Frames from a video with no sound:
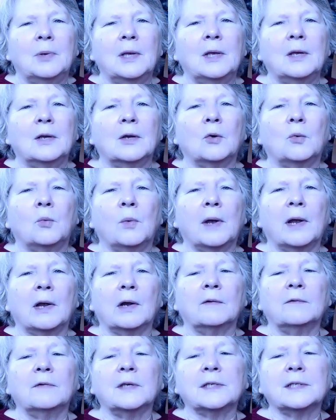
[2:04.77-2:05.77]
Being
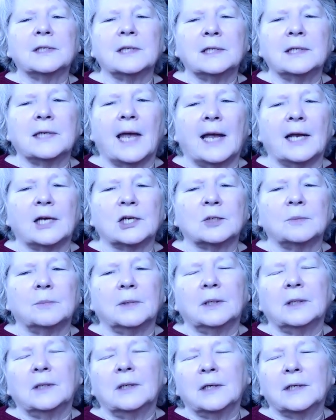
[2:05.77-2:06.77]
aware of this
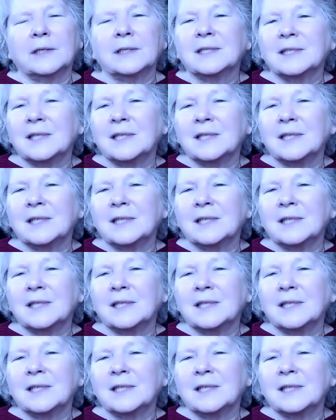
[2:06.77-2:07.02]
attachment